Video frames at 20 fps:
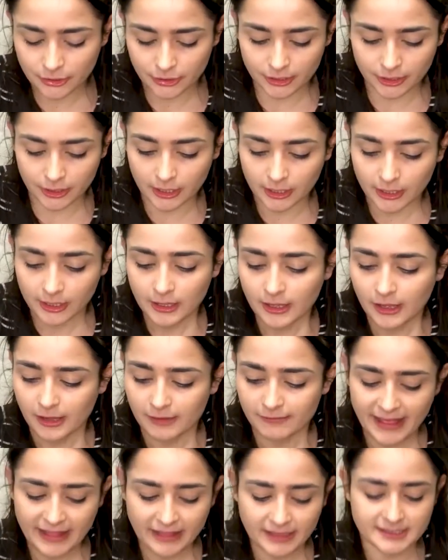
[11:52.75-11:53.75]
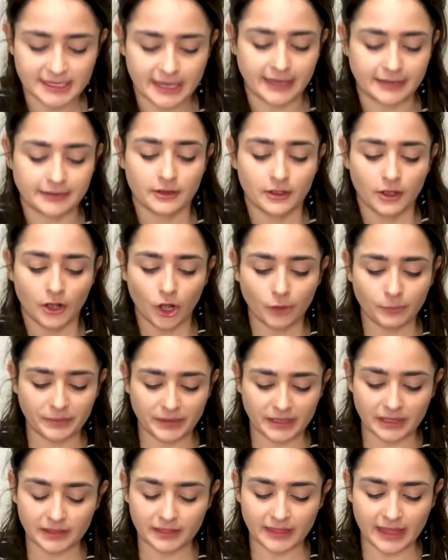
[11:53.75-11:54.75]
her a Valentine,
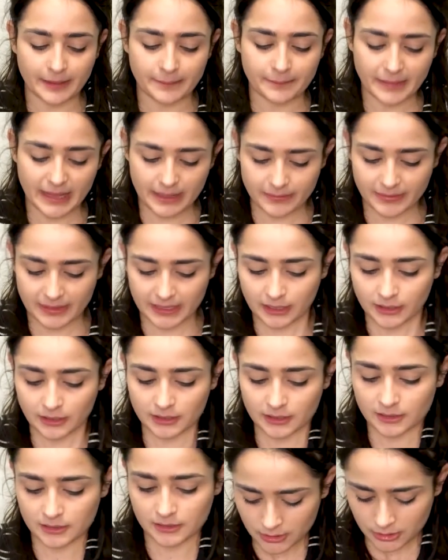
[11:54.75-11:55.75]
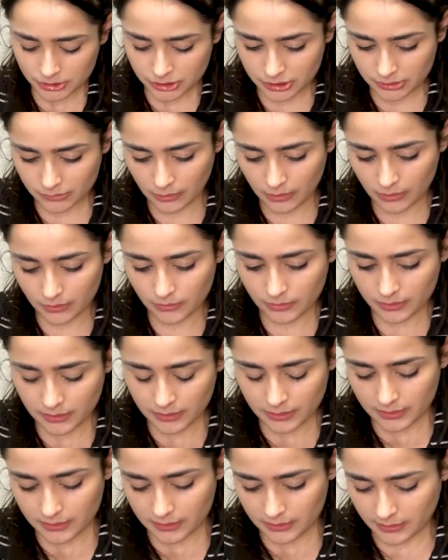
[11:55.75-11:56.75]
hoping that maybe she won't
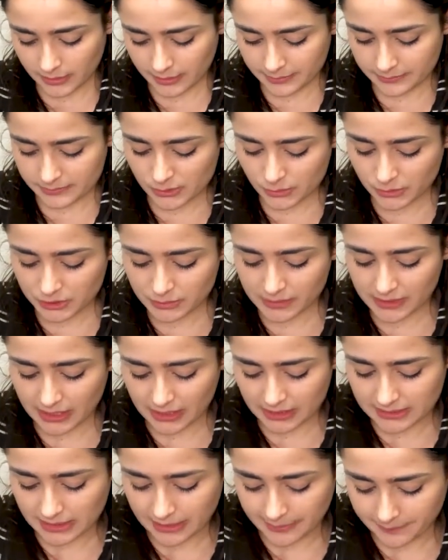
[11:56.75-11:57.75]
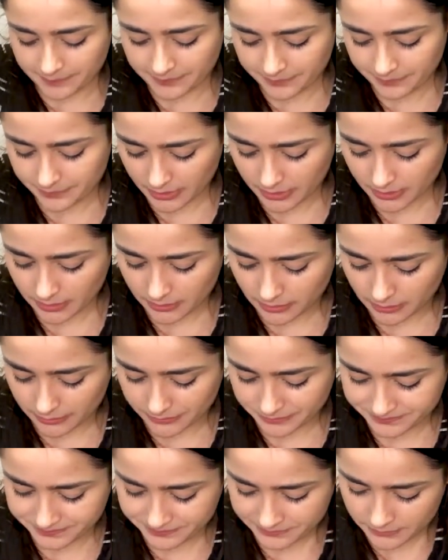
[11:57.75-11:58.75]
um, squish me next time. But you
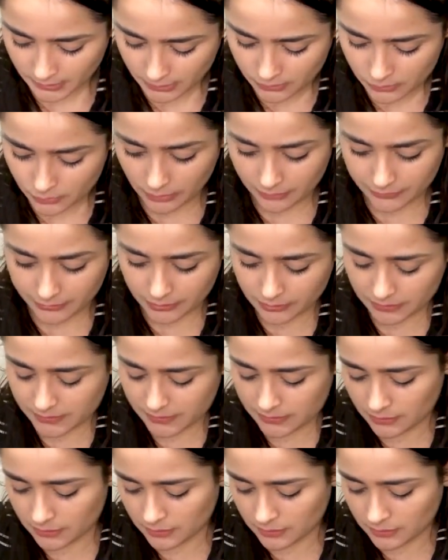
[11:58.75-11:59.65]
know, 12 year olds.